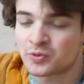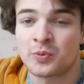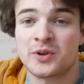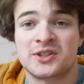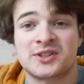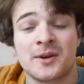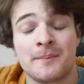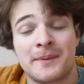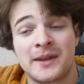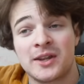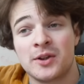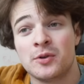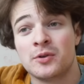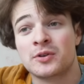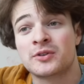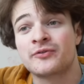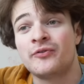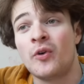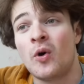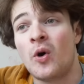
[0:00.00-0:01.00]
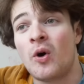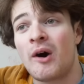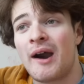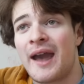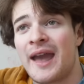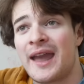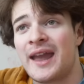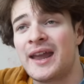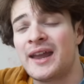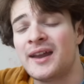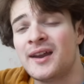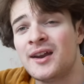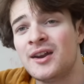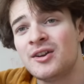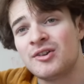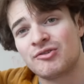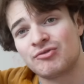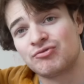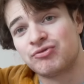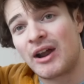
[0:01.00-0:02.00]
which can be used for a
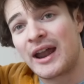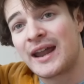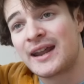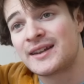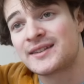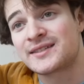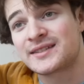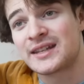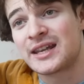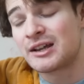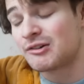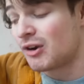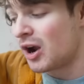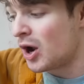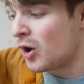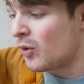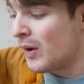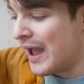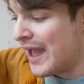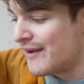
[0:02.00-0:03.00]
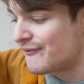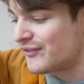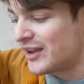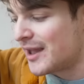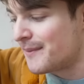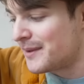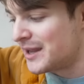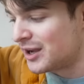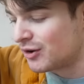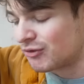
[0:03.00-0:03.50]
RAID 0 NVMe